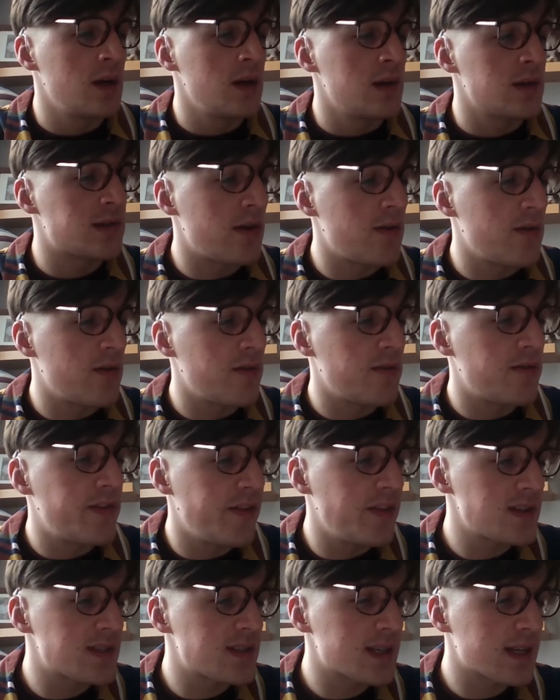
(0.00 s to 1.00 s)
So
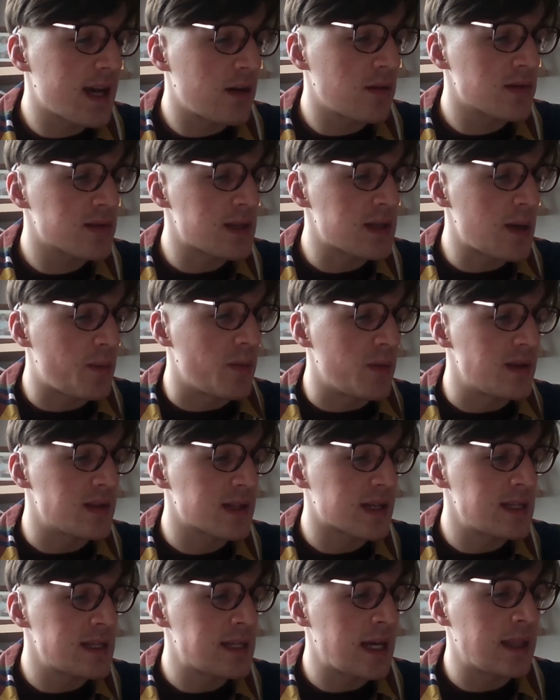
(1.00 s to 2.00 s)
Viviscal supplements
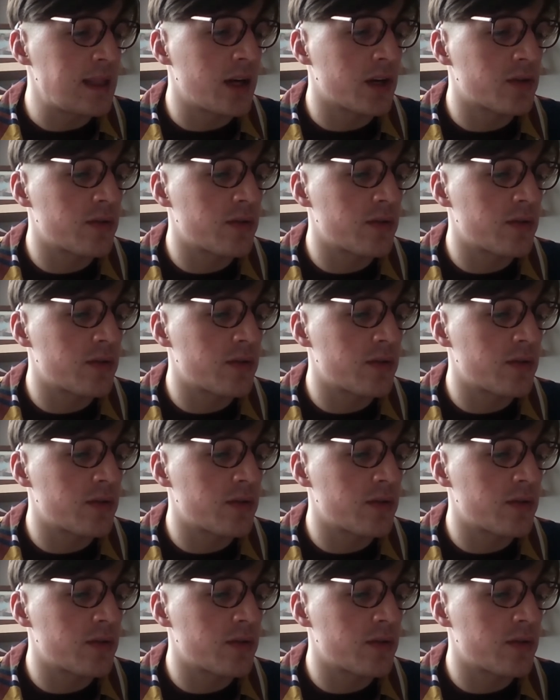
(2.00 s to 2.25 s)
contain the